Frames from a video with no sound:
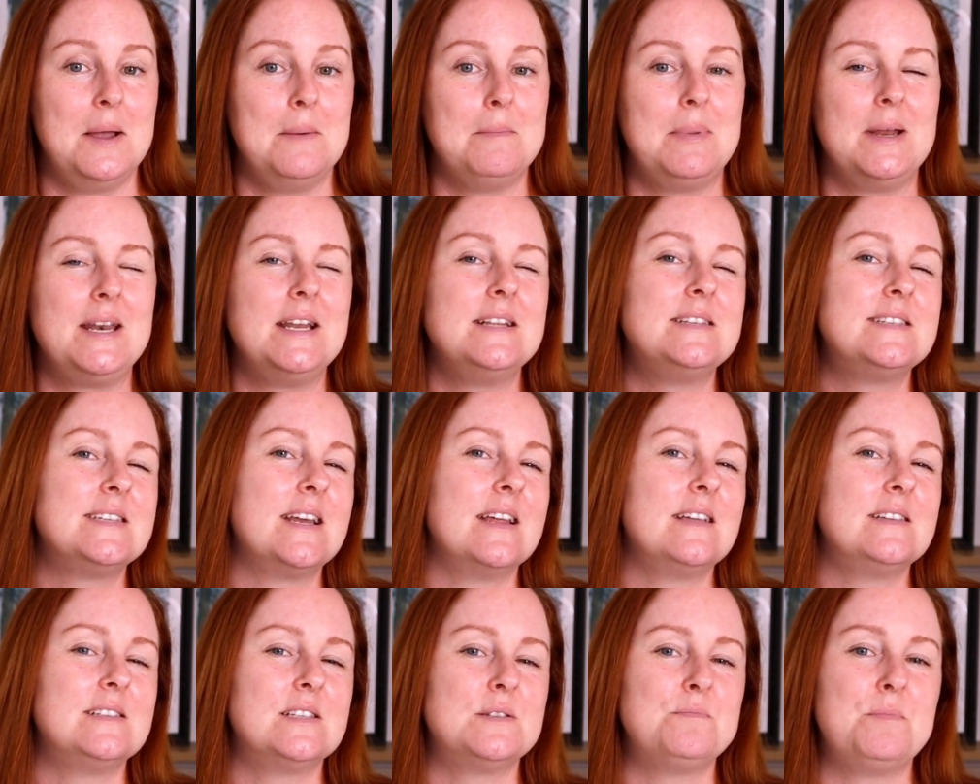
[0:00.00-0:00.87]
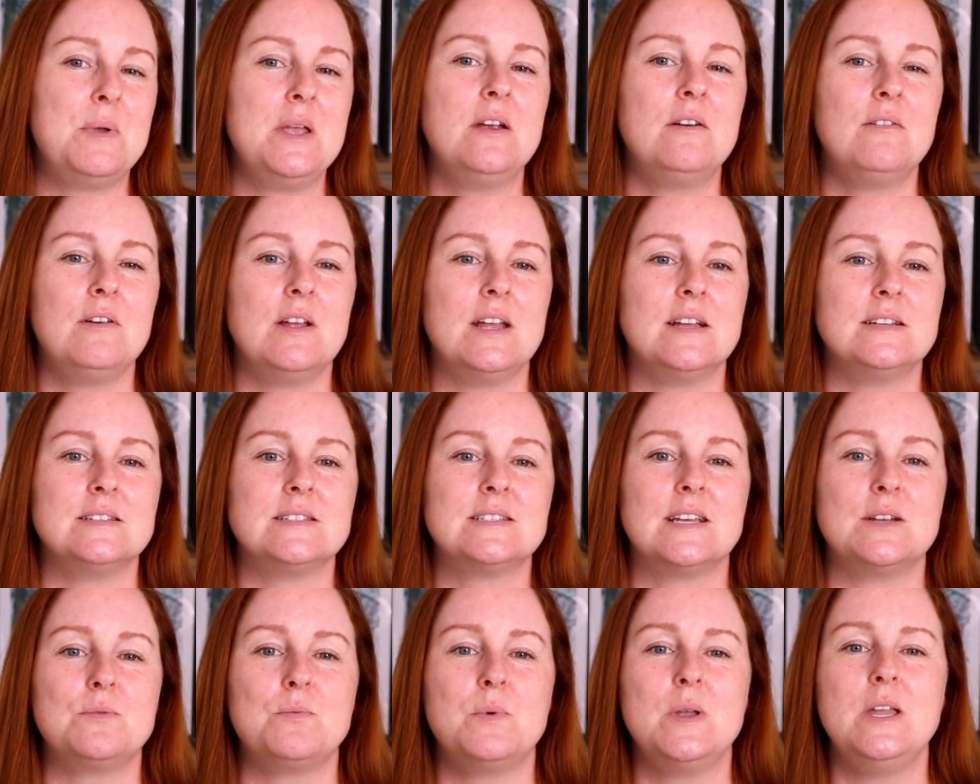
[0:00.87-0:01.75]
But it's an experience
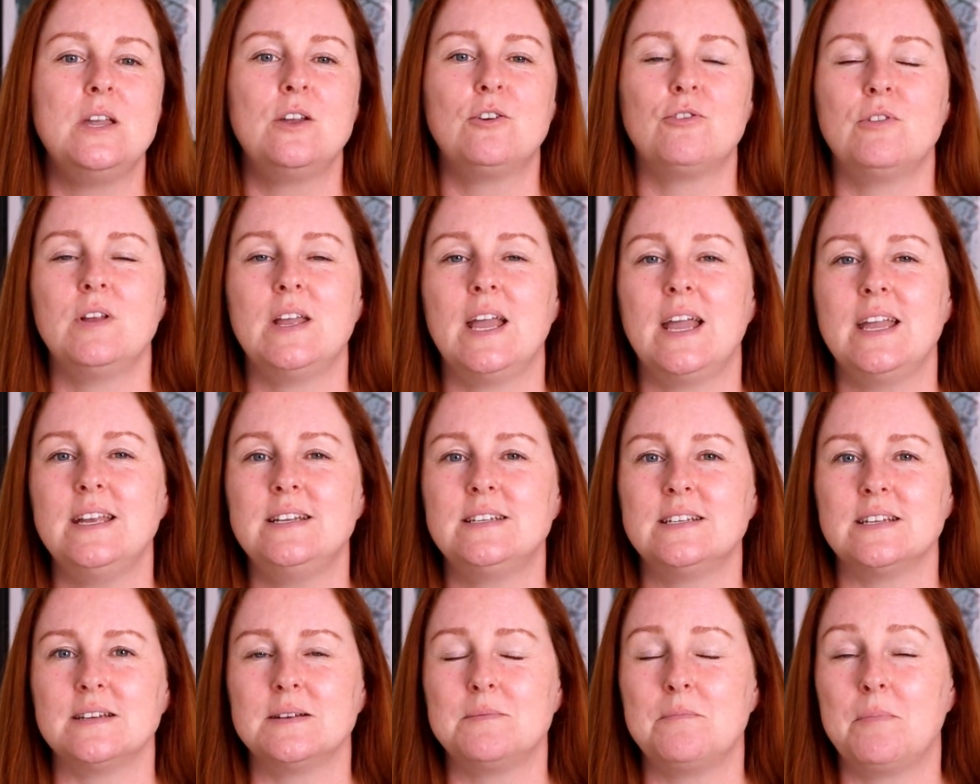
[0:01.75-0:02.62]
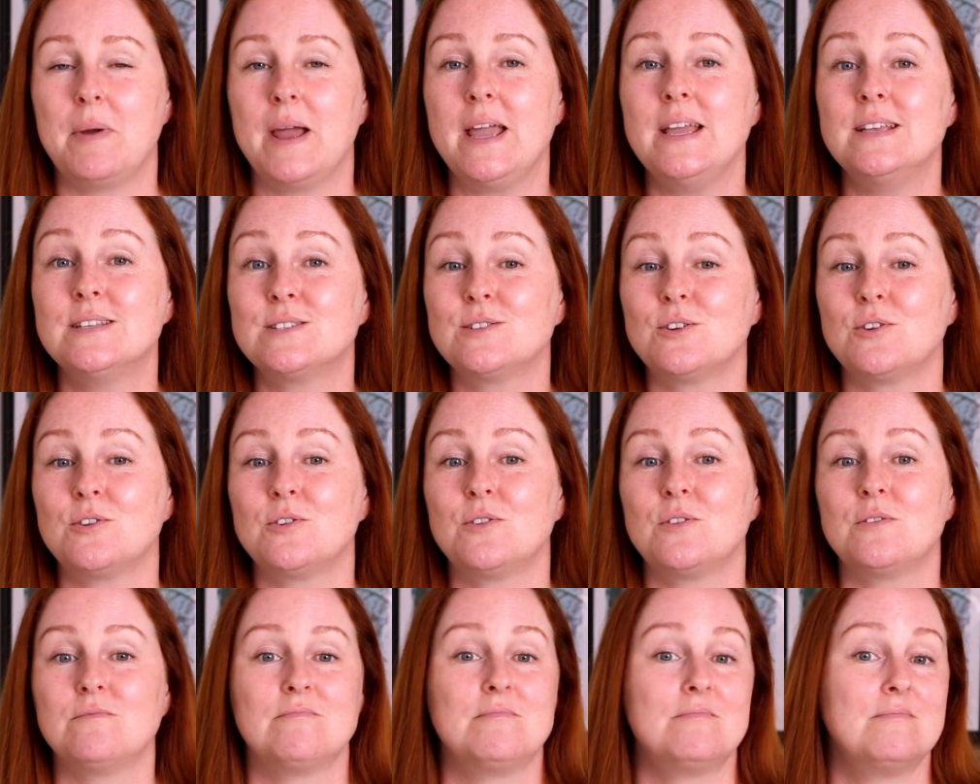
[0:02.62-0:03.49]
that we created based
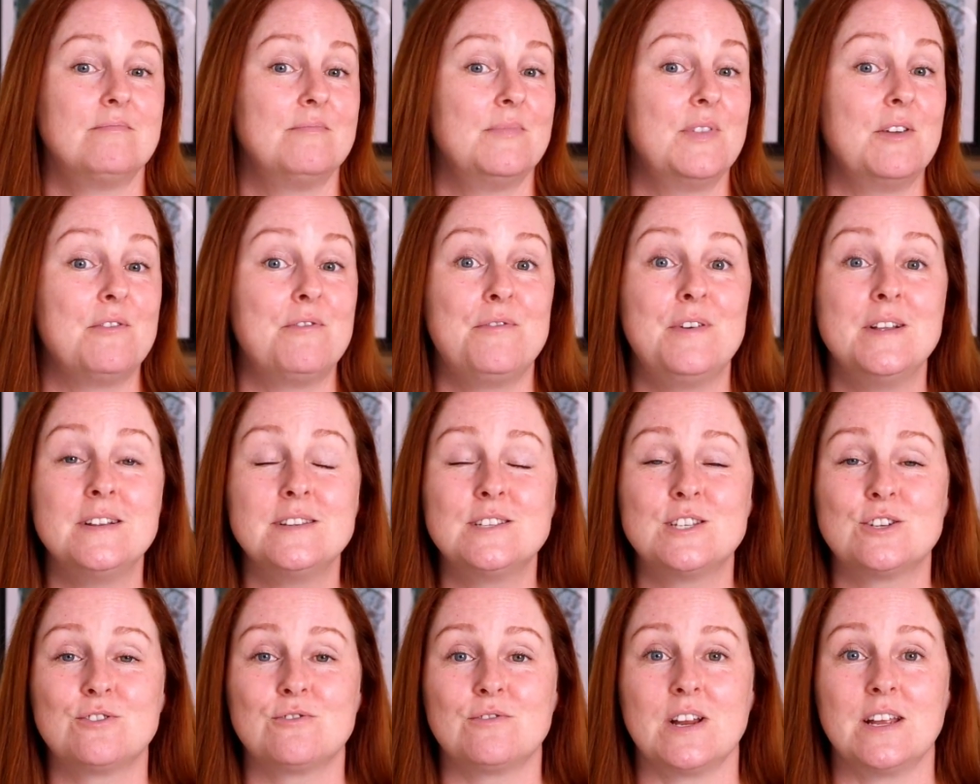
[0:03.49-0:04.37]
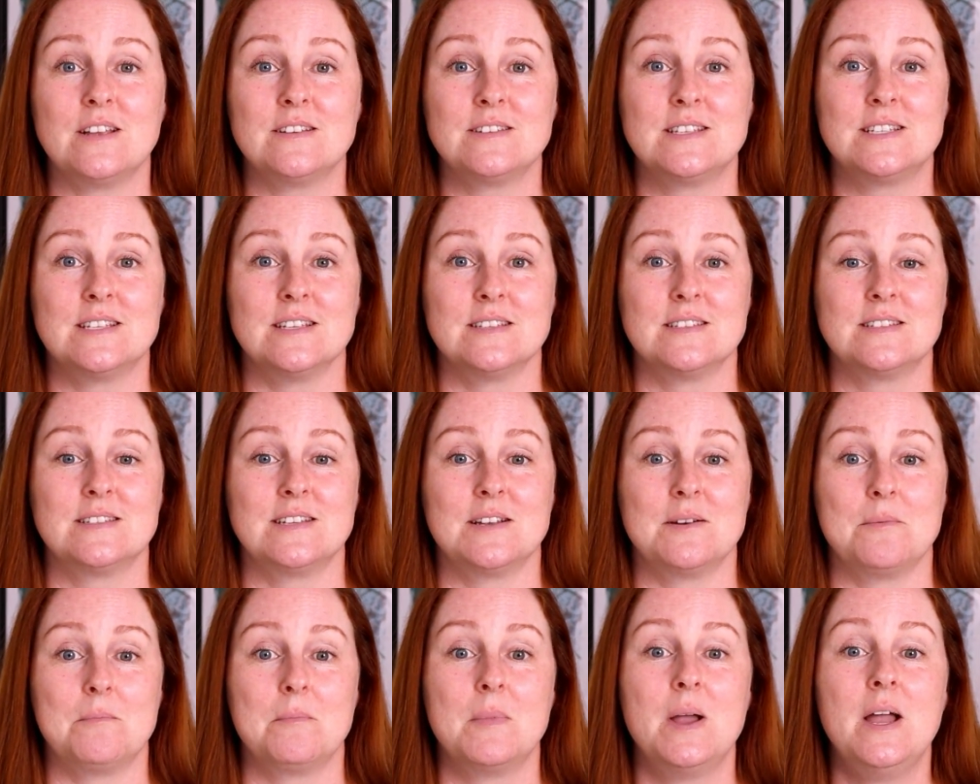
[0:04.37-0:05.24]
on the filtering
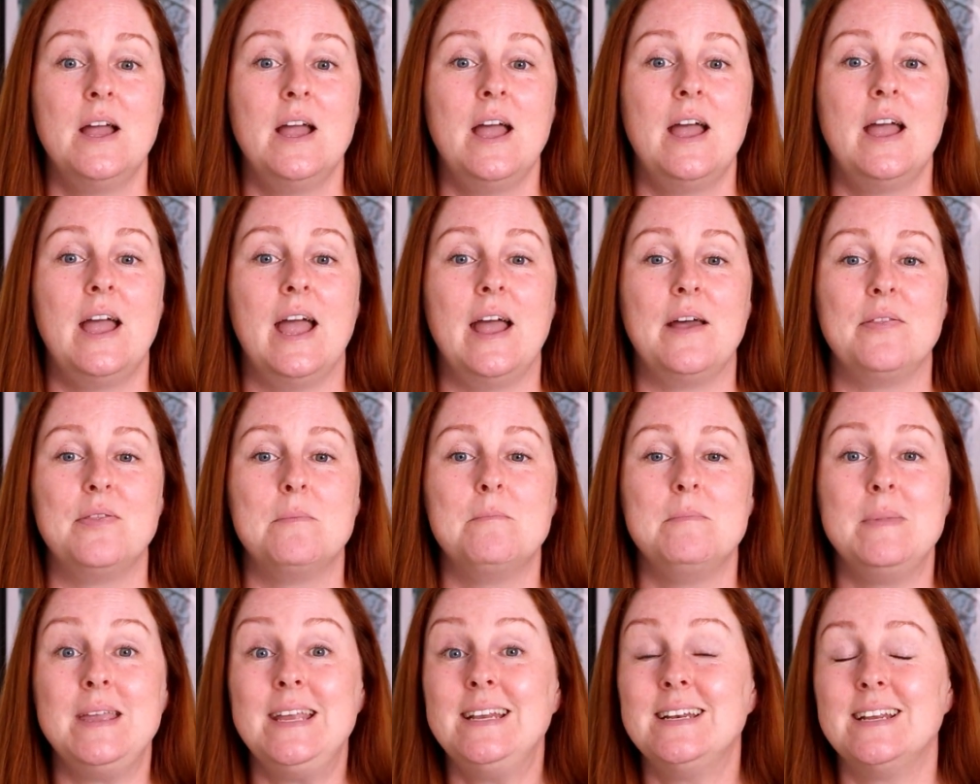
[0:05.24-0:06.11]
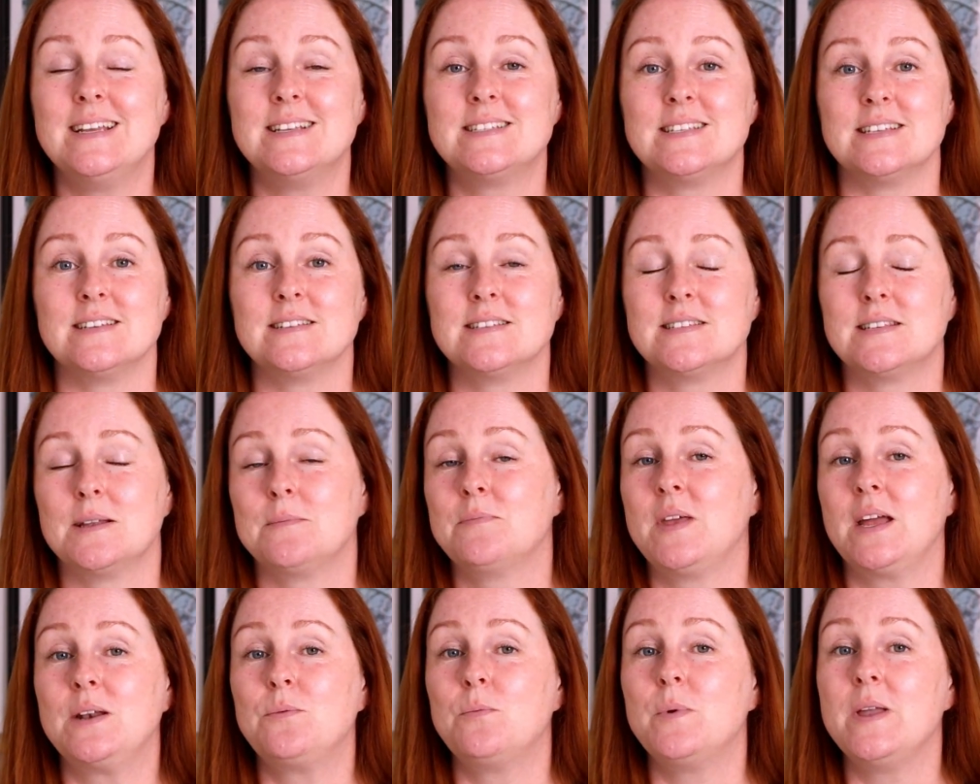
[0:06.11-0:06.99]
system and the meaning
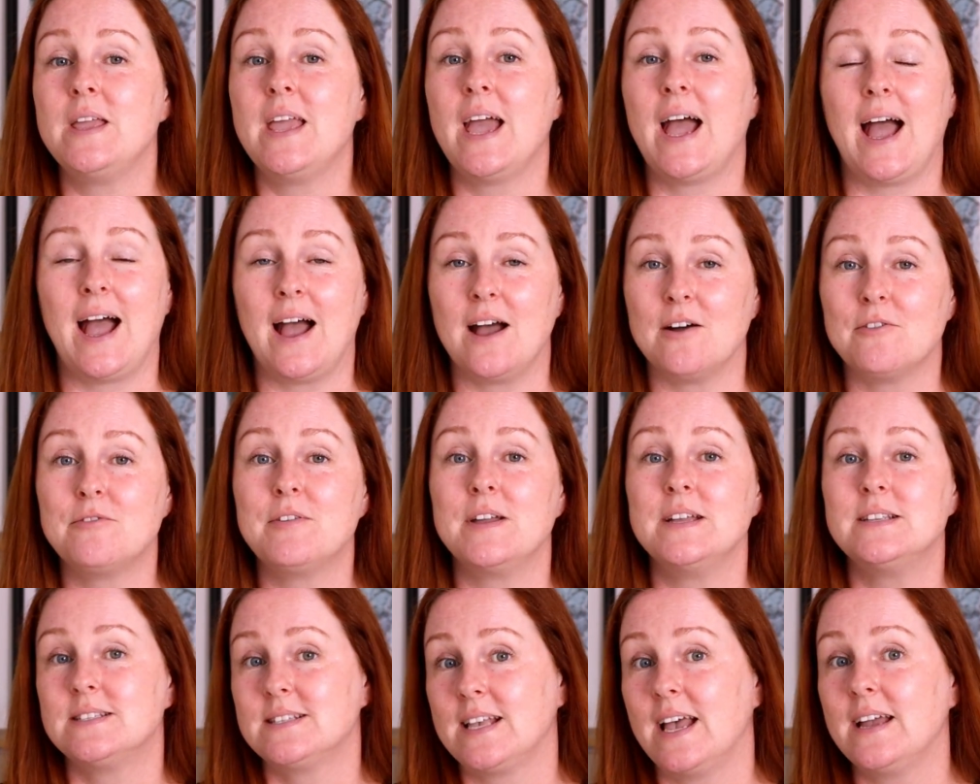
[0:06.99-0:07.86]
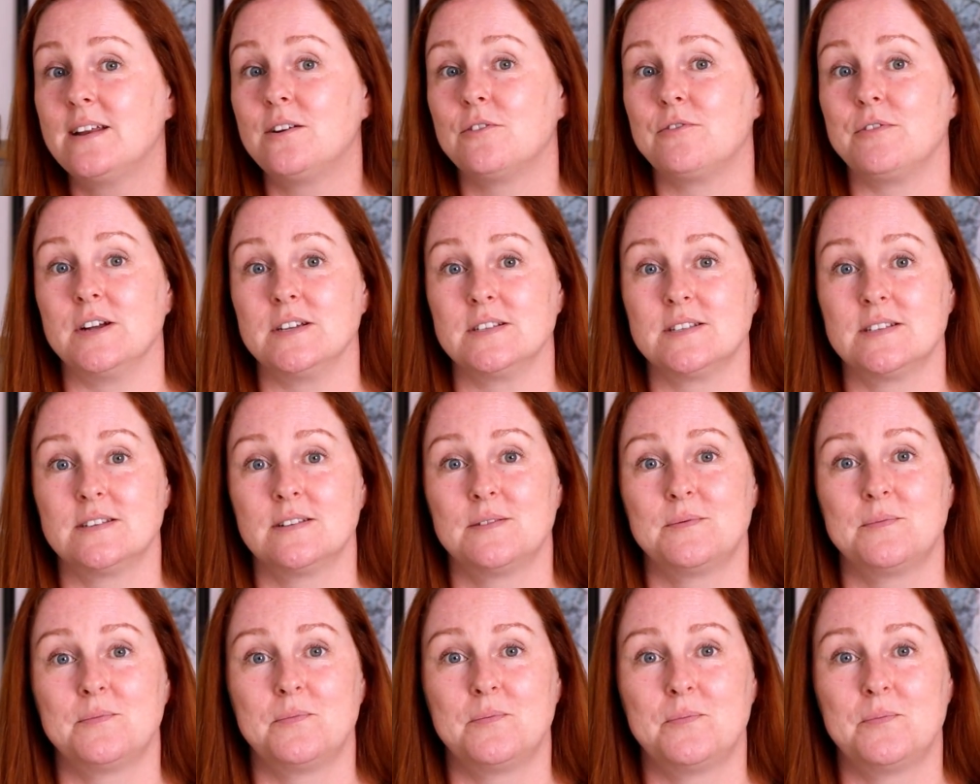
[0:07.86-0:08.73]
system that we have inside of us.